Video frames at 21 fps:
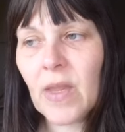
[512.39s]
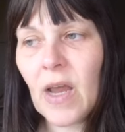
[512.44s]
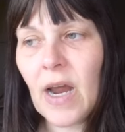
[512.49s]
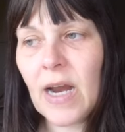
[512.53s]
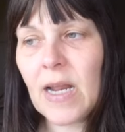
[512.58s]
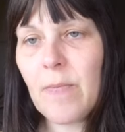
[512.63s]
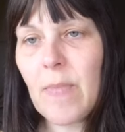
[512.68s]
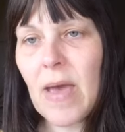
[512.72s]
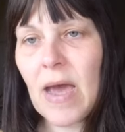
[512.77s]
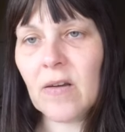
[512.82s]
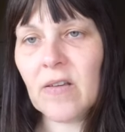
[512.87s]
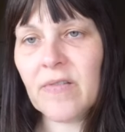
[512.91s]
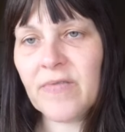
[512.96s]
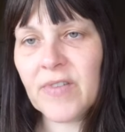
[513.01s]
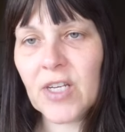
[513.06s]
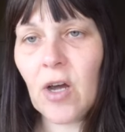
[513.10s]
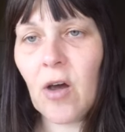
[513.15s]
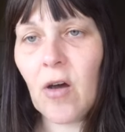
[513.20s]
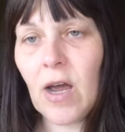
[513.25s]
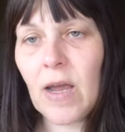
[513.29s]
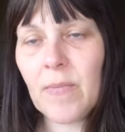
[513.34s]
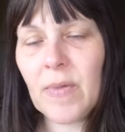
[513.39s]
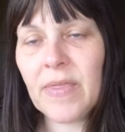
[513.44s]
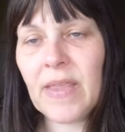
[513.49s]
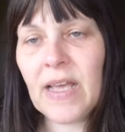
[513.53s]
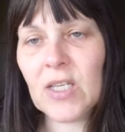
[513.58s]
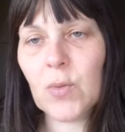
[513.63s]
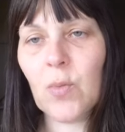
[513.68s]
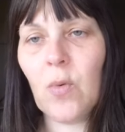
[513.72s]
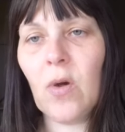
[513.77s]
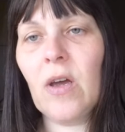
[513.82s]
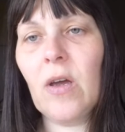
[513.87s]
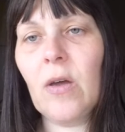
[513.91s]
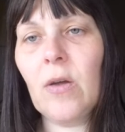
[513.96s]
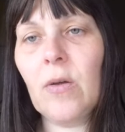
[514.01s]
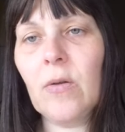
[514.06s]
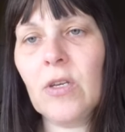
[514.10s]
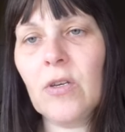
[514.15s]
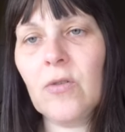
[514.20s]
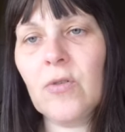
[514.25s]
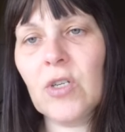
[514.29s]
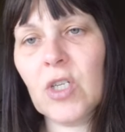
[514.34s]
an amount of time and that's why
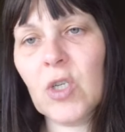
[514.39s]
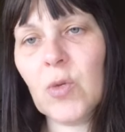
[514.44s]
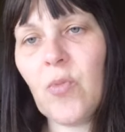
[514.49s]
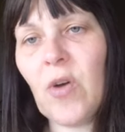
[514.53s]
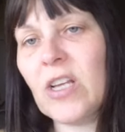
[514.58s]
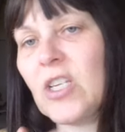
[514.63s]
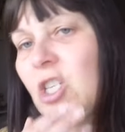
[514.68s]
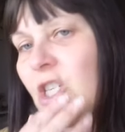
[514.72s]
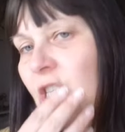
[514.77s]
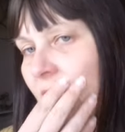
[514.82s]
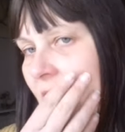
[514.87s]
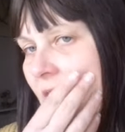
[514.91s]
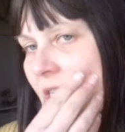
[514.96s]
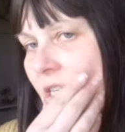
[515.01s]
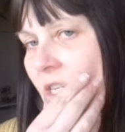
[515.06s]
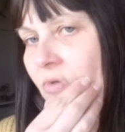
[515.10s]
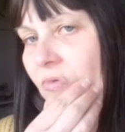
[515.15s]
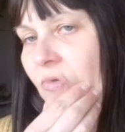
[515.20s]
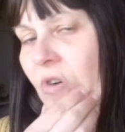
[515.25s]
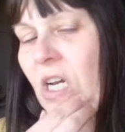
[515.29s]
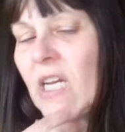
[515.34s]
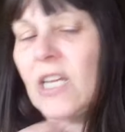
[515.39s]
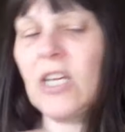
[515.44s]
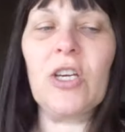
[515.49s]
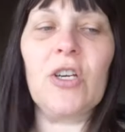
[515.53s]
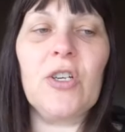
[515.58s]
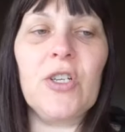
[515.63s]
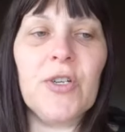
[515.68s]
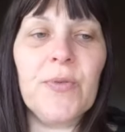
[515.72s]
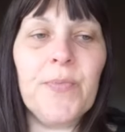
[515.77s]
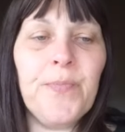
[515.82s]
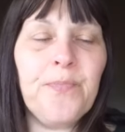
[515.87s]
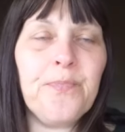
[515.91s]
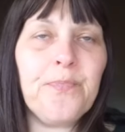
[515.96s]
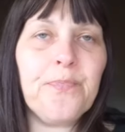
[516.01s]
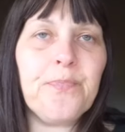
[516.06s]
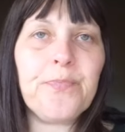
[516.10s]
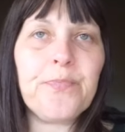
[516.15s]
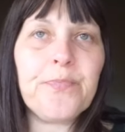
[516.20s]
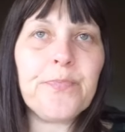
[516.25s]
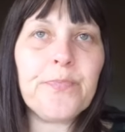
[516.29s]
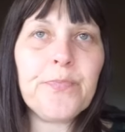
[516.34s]
using spreadsheets is really good.
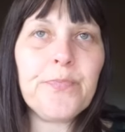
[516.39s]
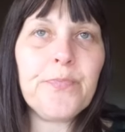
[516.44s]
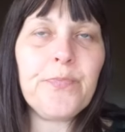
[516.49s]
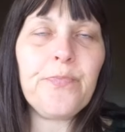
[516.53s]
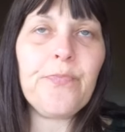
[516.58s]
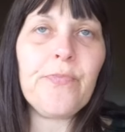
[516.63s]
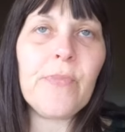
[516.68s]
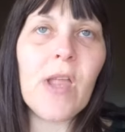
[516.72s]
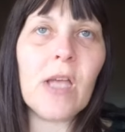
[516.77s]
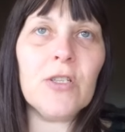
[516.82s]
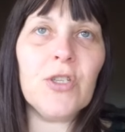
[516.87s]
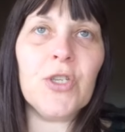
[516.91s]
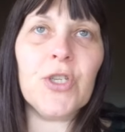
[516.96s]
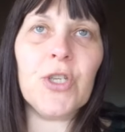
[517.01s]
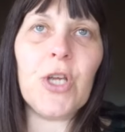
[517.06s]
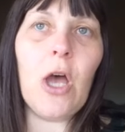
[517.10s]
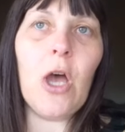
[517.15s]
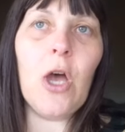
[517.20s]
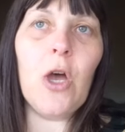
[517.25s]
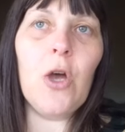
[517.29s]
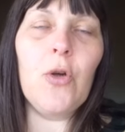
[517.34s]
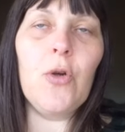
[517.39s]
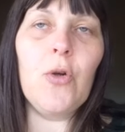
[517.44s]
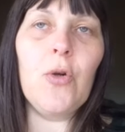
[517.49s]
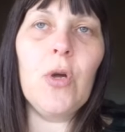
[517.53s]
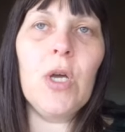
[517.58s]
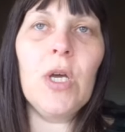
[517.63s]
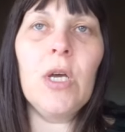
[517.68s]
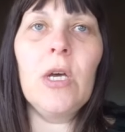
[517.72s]
So